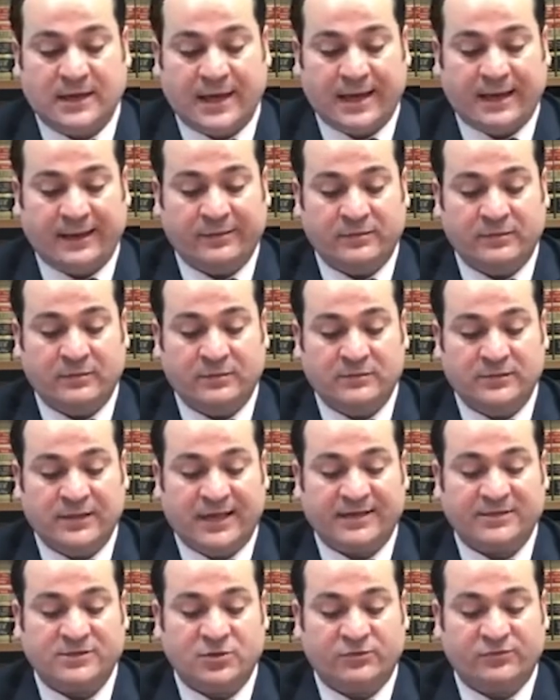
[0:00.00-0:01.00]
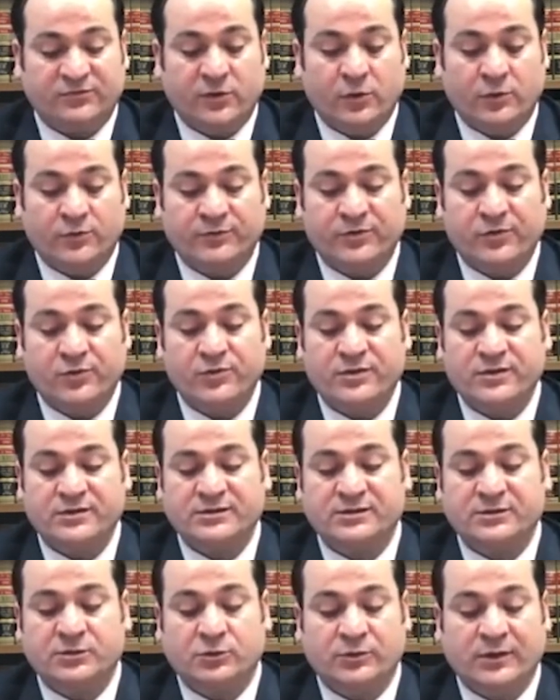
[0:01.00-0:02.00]
and tax of current treaties
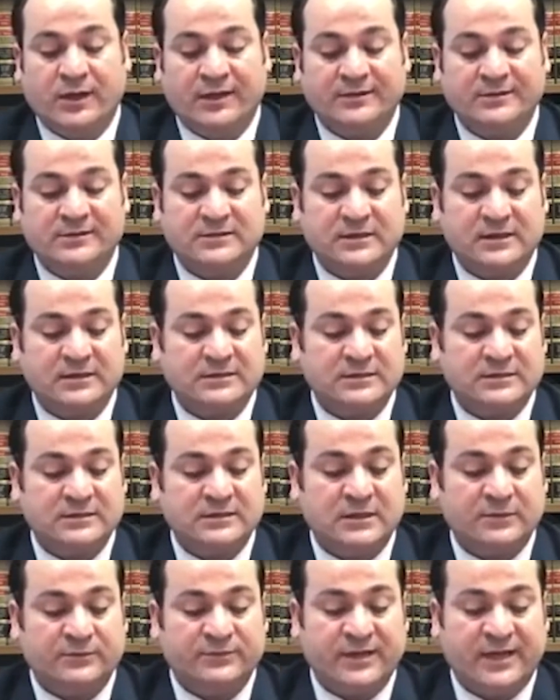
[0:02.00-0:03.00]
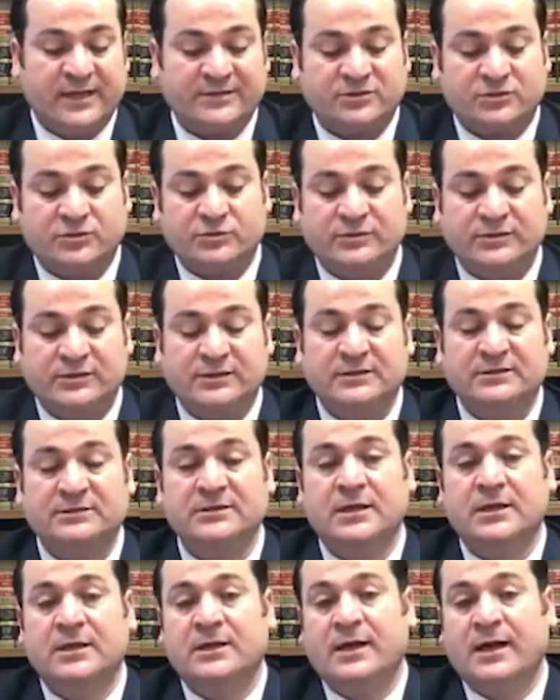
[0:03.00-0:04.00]
in the United States income tax treaties
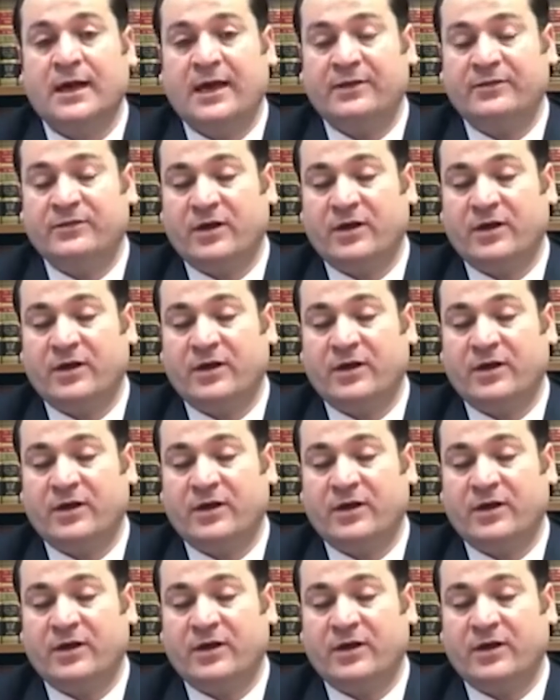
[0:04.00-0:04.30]
at